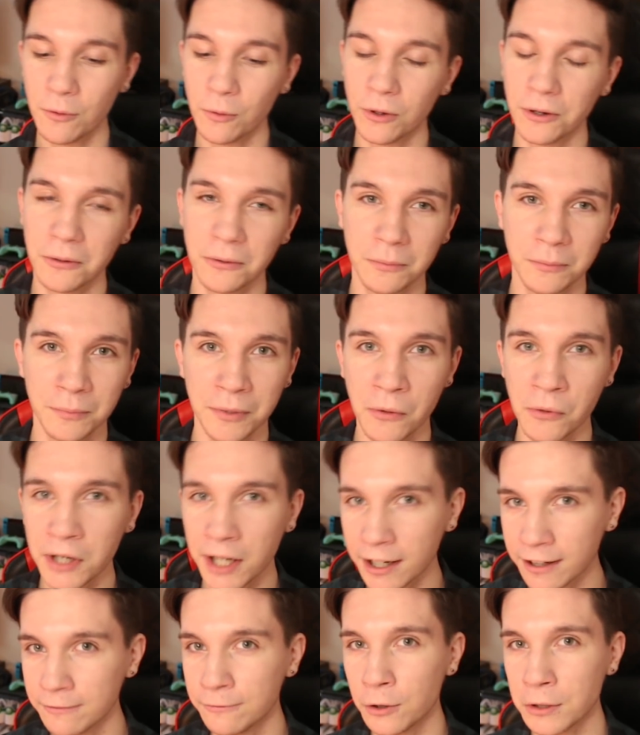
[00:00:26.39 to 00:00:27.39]
but we're
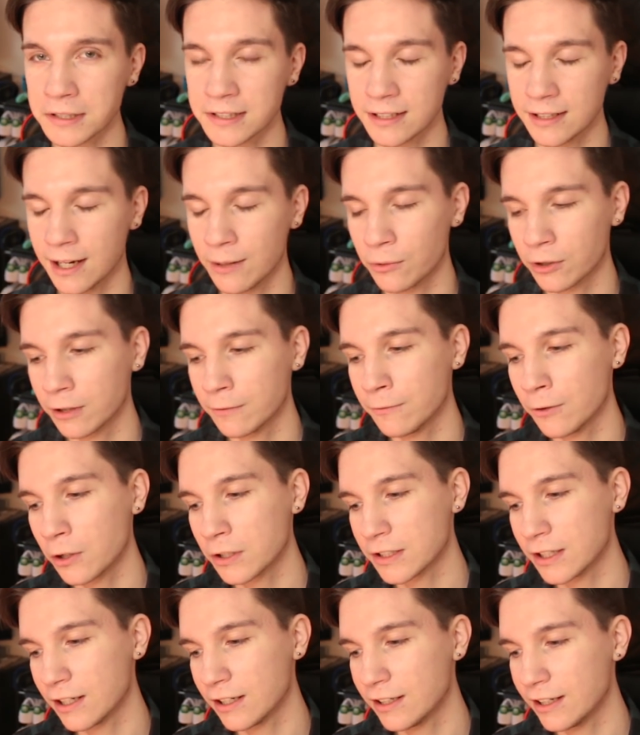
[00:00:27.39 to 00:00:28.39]
not gonna focus on that. We're gonna
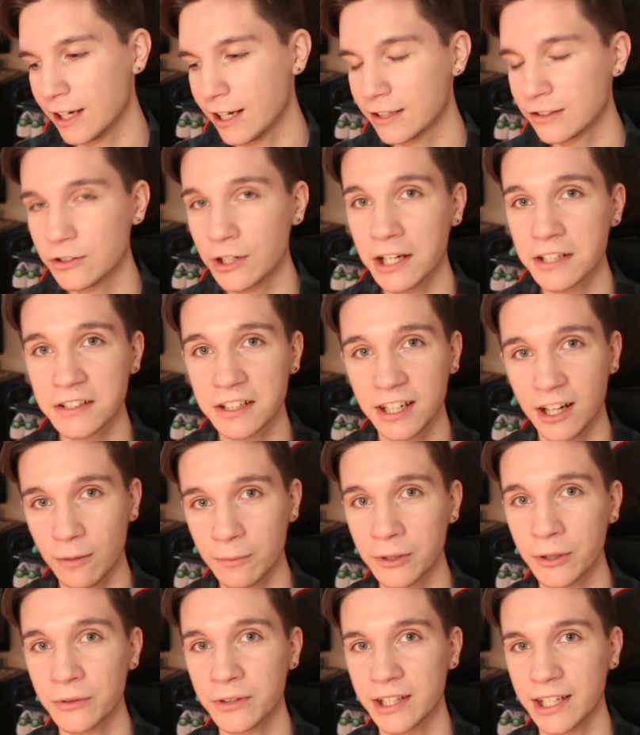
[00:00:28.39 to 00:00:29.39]
focus on the dance. You guys can
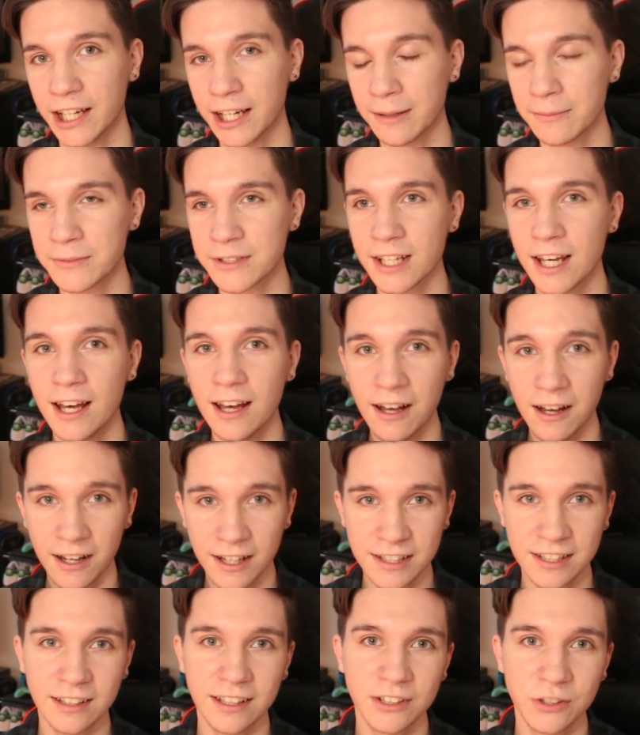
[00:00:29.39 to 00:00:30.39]
help me with names
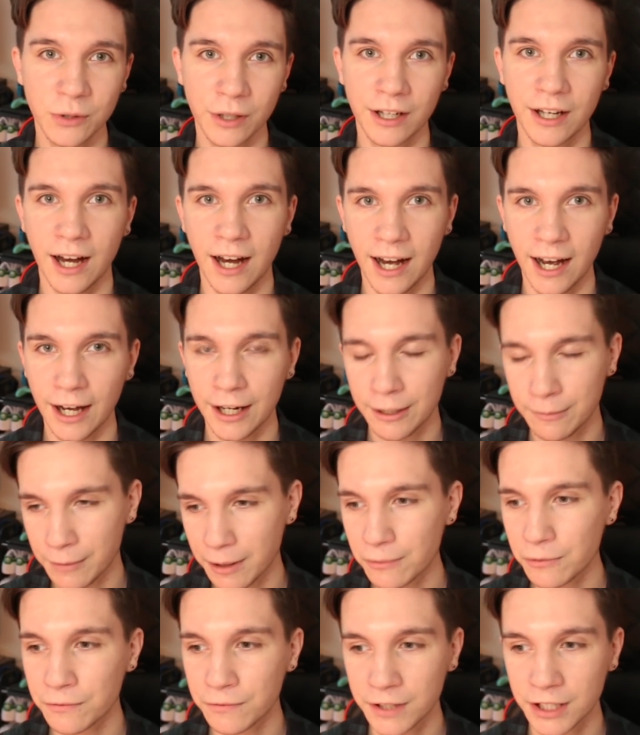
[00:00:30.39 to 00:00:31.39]
until I do a guide and
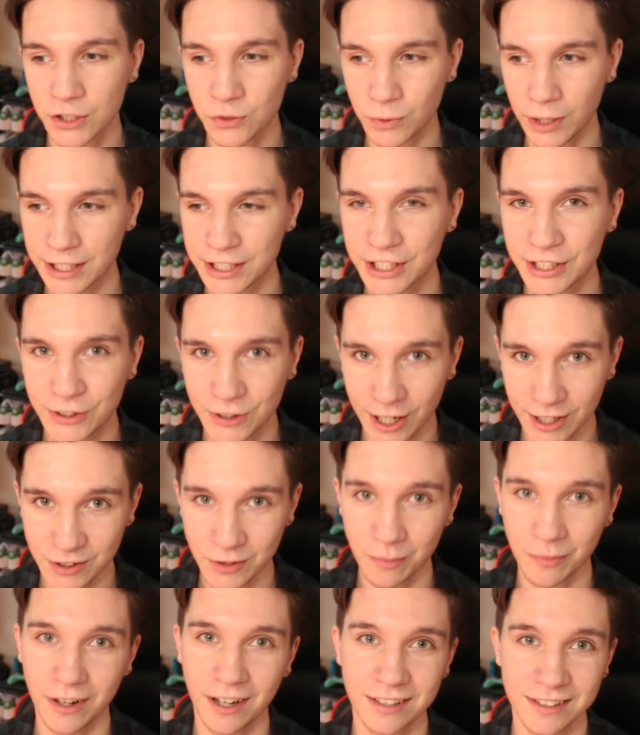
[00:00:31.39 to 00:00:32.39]
maybe finish YG
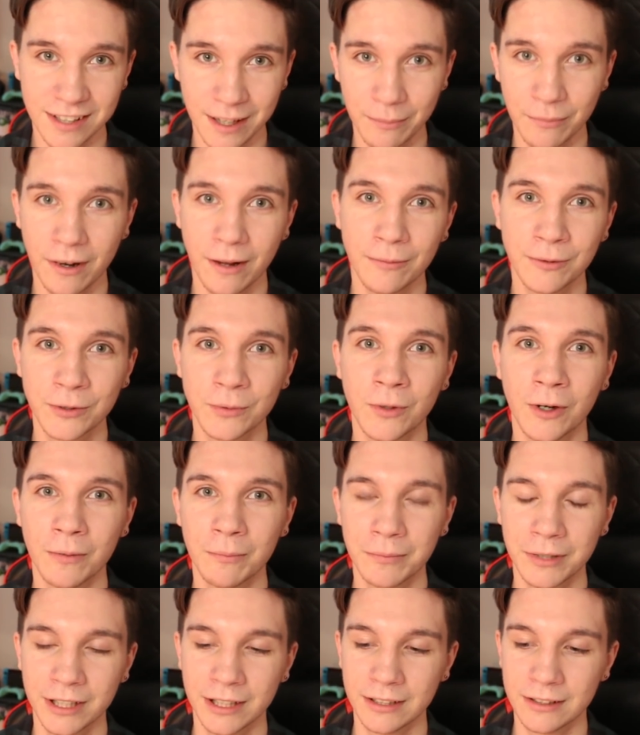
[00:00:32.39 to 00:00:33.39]
Treasure Box. I probably
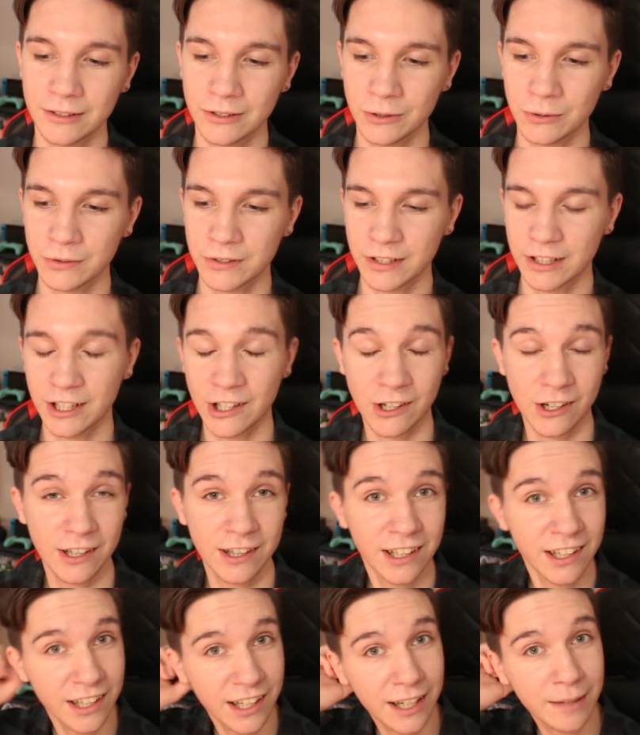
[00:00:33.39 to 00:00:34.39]
won't be too secure
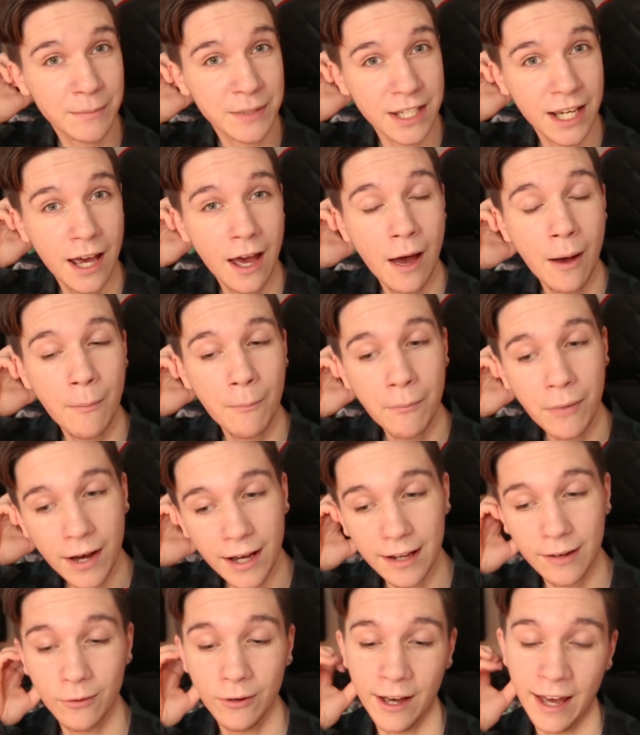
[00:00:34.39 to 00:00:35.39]
in the names,
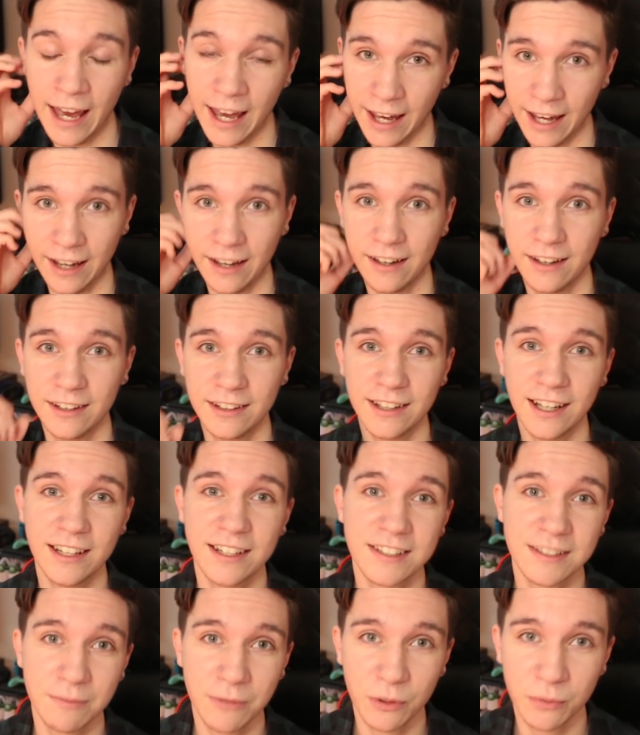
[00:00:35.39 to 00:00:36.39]
but hey, that
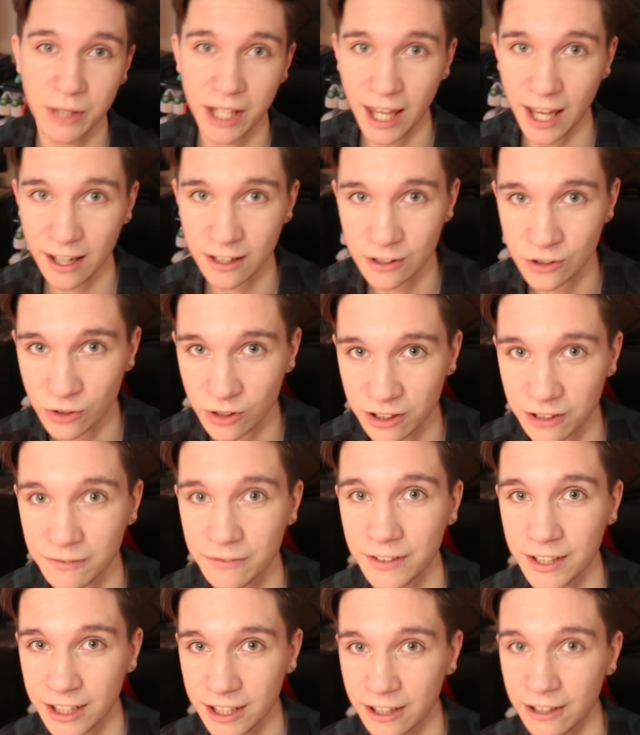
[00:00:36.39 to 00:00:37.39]
doesn't mean we can't enjoy the
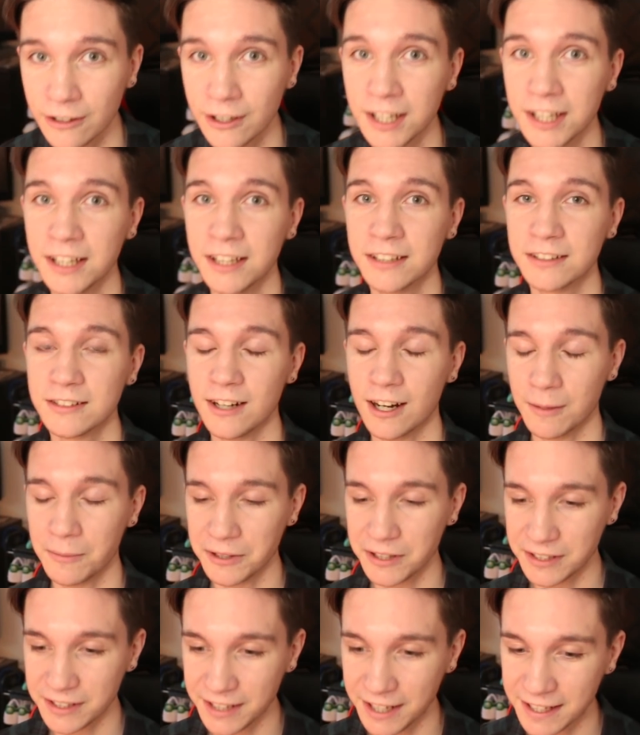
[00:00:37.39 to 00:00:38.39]
video, talk
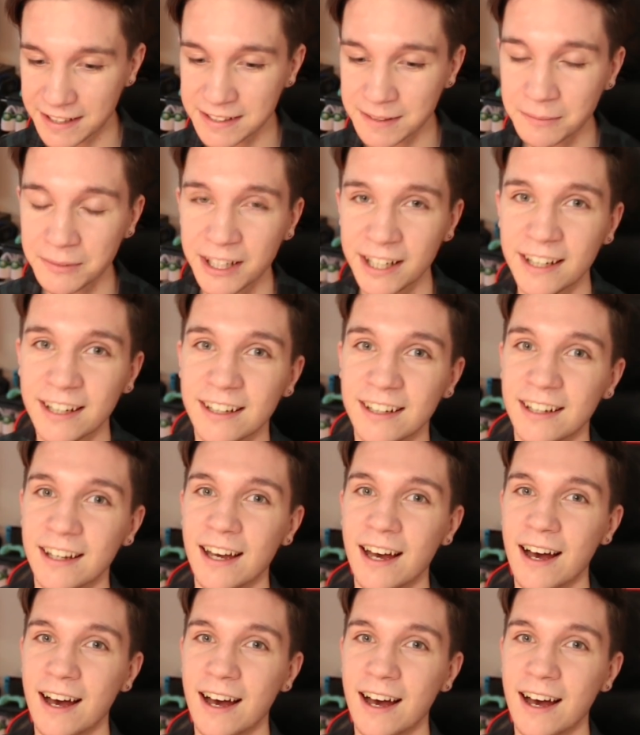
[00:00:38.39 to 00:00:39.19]
about the dance a bit.